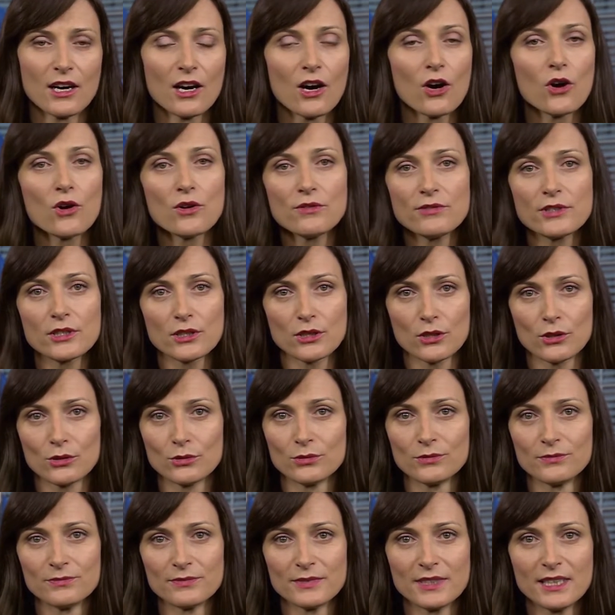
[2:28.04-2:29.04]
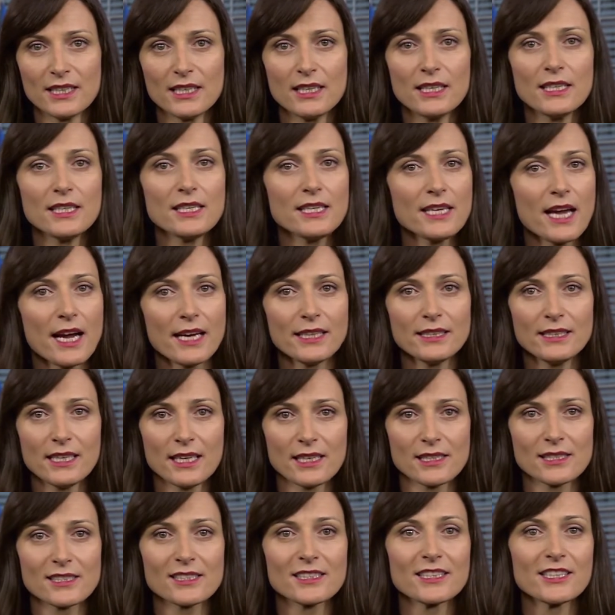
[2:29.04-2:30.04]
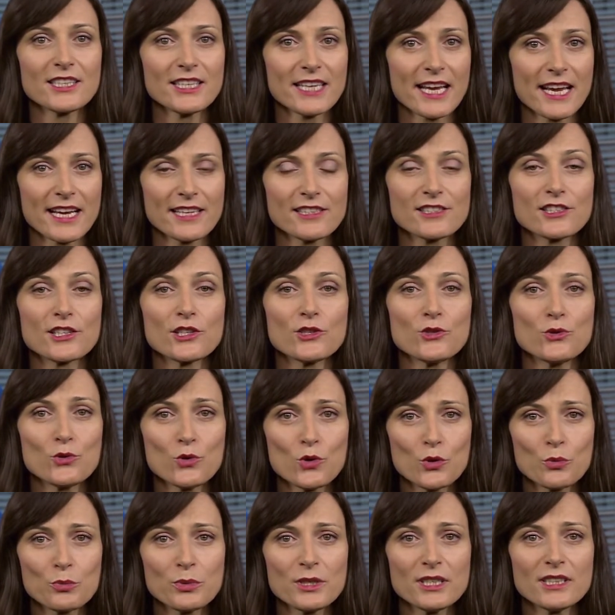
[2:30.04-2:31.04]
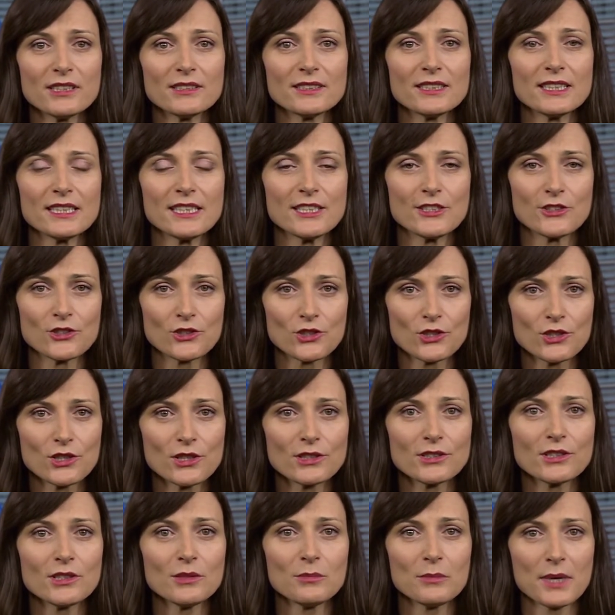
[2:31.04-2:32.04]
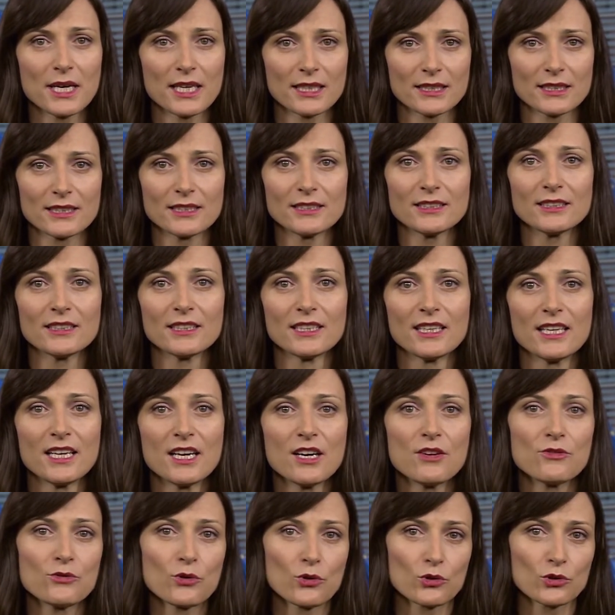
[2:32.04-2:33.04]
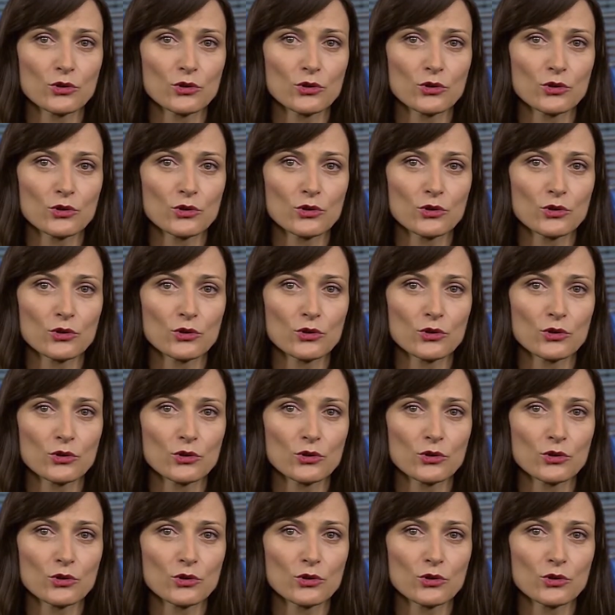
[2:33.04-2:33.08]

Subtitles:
Overall, eIDAS creates a European internal market for